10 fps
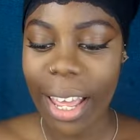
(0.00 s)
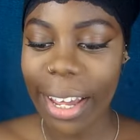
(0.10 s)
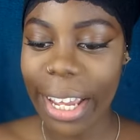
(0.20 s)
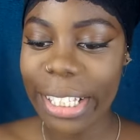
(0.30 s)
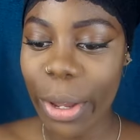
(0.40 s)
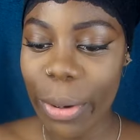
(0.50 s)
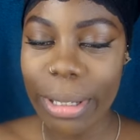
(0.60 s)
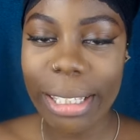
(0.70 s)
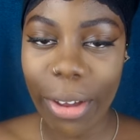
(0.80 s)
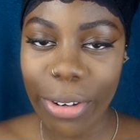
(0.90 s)
Okay, so it
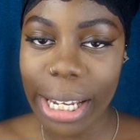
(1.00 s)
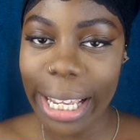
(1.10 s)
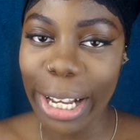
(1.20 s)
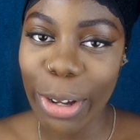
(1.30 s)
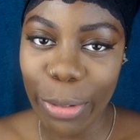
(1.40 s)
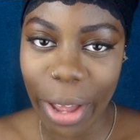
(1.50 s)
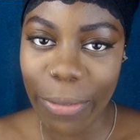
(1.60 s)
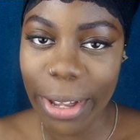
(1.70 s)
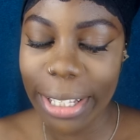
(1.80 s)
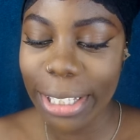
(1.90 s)
was definitely a lot of
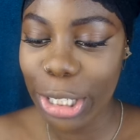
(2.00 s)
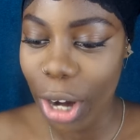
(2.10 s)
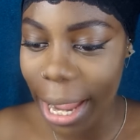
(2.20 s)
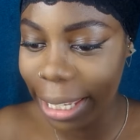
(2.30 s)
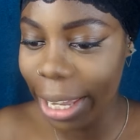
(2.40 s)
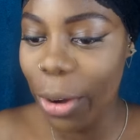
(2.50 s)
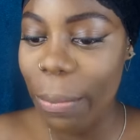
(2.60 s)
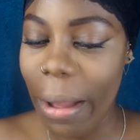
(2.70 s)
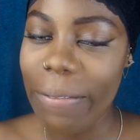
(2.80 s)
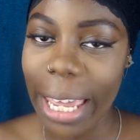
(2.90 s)
effort to try and get
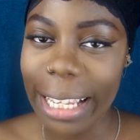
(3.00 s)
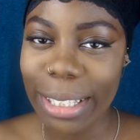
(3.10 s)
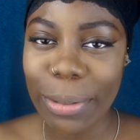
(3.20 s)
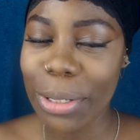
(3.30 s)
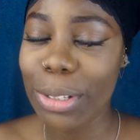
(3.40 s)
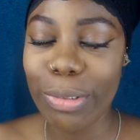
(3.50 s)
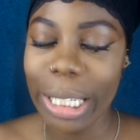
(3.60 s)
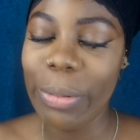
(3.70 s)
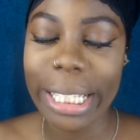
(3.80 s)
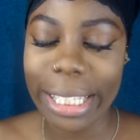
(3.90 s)
on my face. It was just
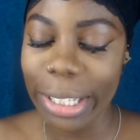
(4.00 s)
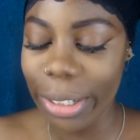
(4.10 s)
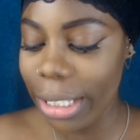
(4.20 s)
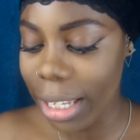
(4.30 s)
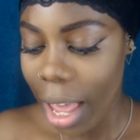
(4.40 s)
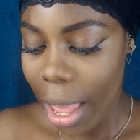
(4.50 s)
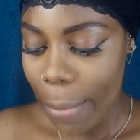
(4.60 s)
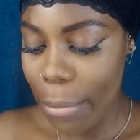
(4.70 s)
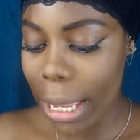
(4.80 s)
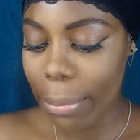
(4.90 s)
really weird to use.
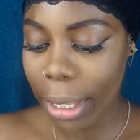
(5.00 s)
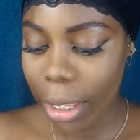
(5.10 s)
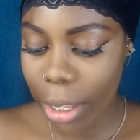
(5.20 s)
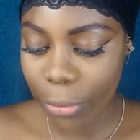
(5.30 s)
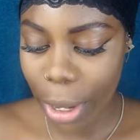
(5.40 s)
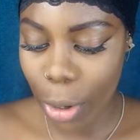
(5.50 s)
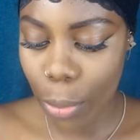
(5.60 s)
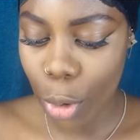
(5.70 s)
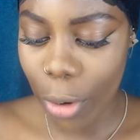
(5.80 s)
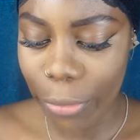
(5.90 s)
Maybe if I got
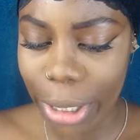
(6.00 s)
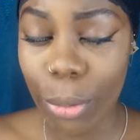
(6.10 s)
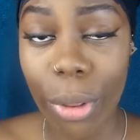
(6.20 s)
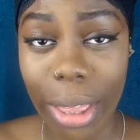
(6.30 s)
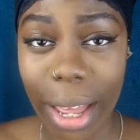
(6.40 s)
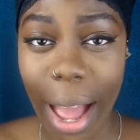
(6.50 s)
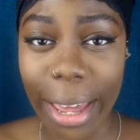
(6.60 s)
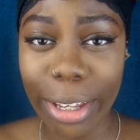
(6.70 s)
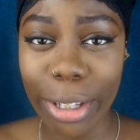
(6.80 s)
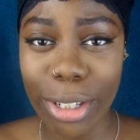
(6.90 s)
more confident with it,
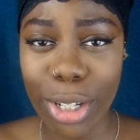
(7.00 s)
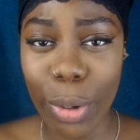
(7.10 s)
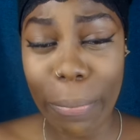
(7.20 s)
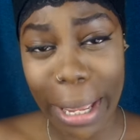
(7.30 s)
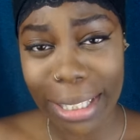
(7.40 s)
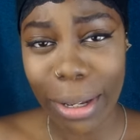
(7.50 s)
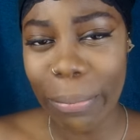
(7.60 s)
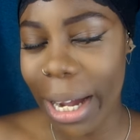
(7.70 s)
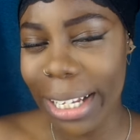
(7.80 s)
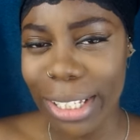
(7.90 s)
I could do it better,
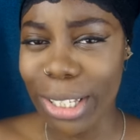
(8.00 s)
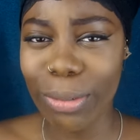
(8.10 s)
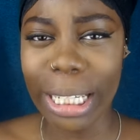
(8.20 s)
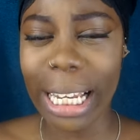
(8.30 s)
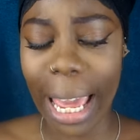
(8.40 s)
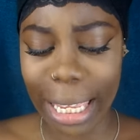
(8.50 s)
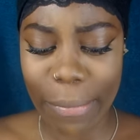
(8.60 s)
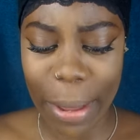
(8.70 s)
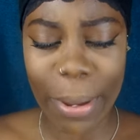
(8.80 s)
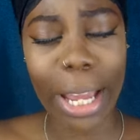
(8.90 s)
but I just don't really like
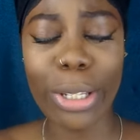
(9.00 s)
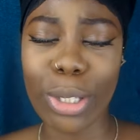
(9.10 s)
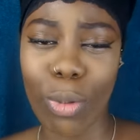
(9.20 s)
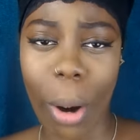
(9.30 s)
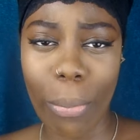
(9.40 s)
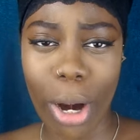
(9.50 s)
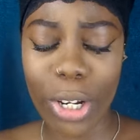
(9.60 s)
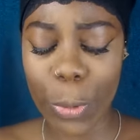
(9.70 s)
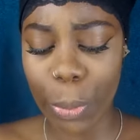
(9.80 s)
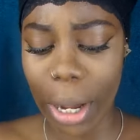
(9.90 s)
it. Maybe I used the wrong
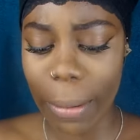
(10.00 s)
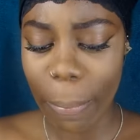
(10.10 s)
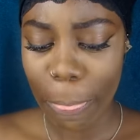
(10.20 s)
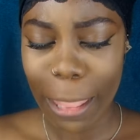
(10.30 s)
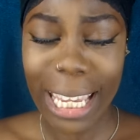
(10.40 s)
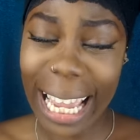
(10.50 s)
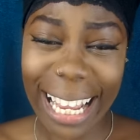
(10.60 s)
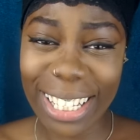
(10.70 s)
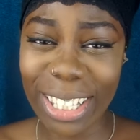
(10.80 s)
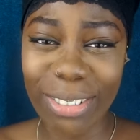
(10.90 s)
brush, but yeah,
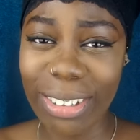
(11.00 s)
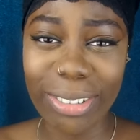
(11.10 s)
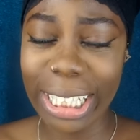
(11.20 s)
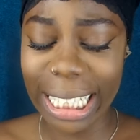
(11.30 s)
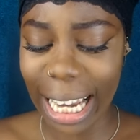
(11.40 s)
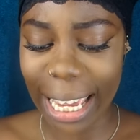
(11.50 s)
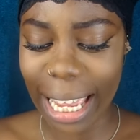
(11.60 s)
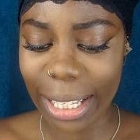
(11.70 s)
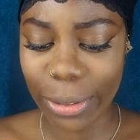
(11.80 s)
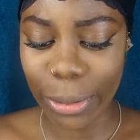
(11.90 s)
I just don't really like
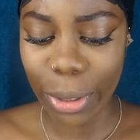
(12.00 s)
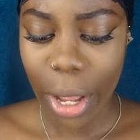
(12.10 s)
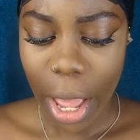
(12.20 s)
it at all.